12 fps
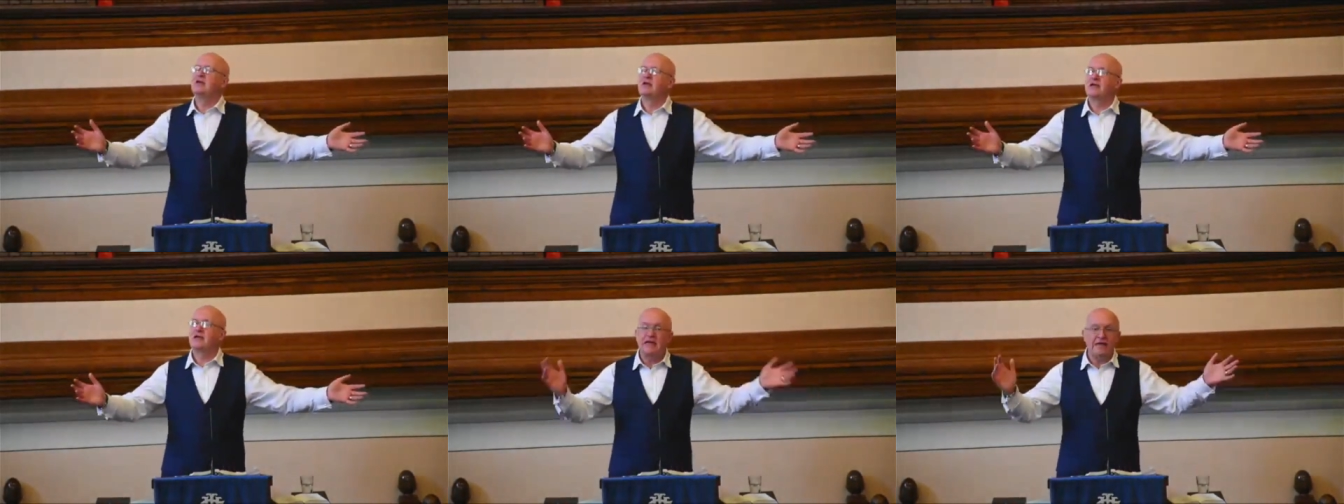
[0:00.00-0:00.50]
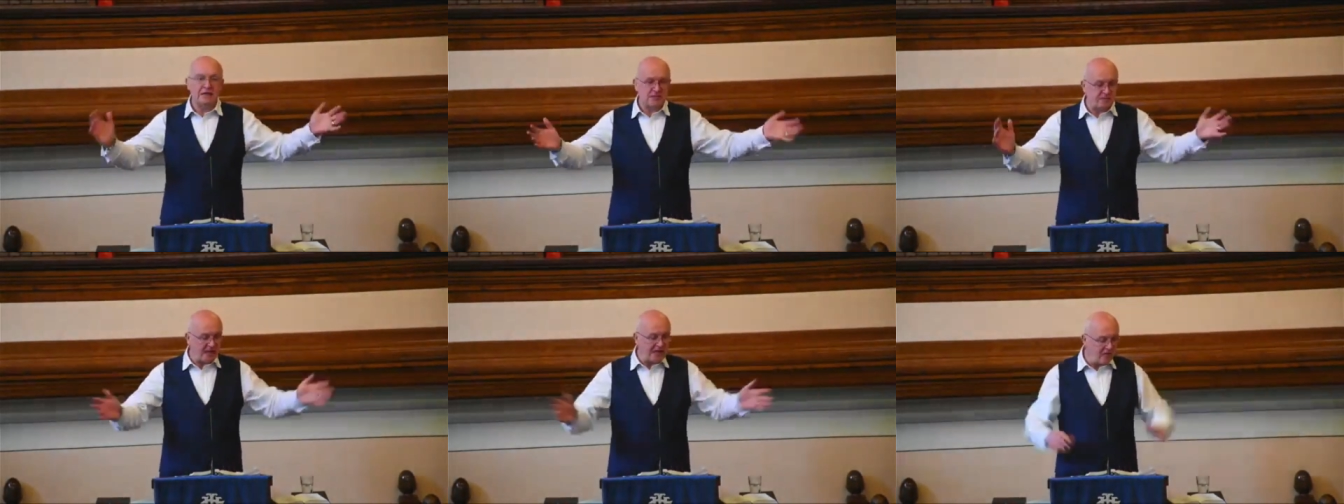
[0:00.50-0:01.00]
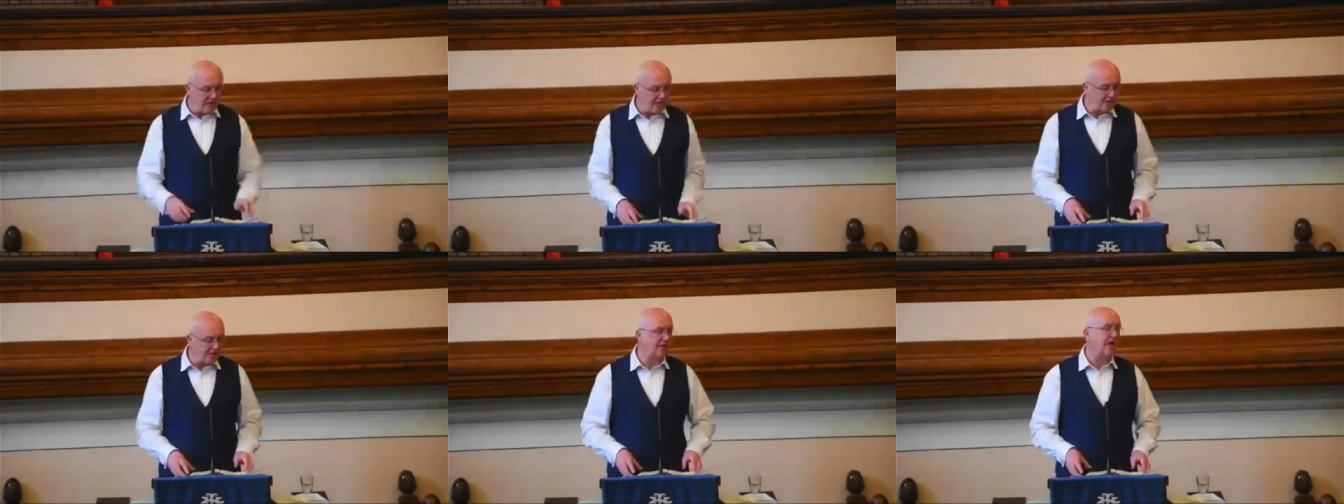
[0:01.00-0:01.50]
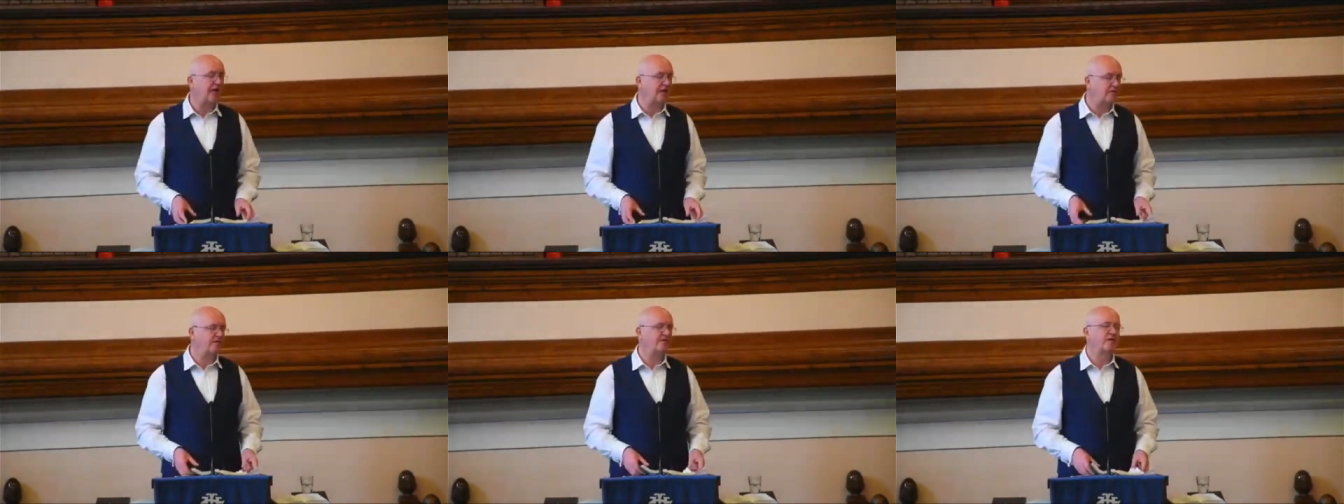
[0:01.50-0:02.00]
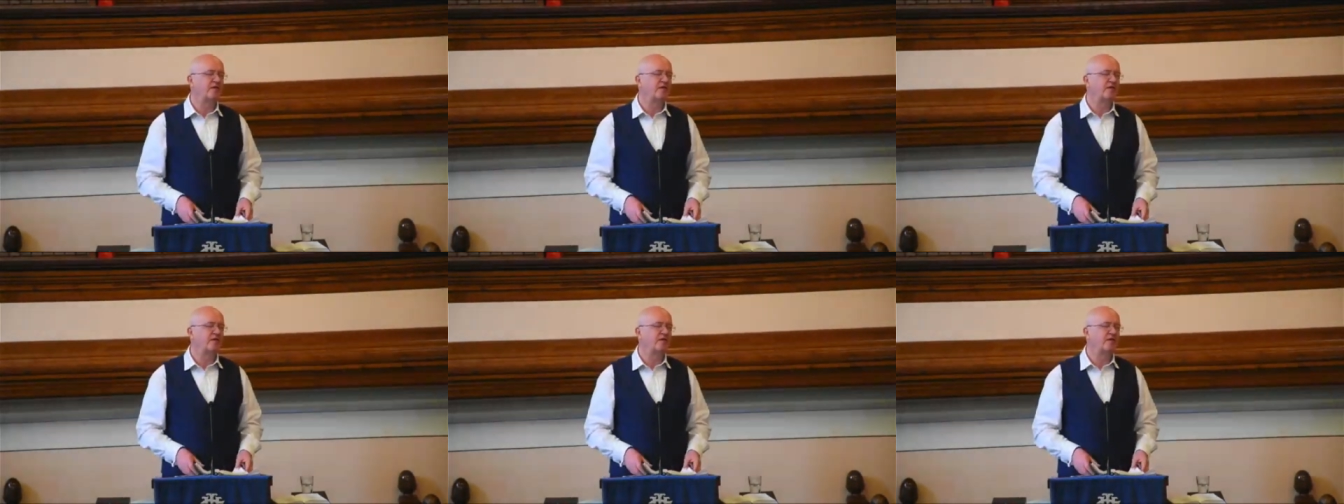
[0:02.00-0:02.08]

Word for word: can experience life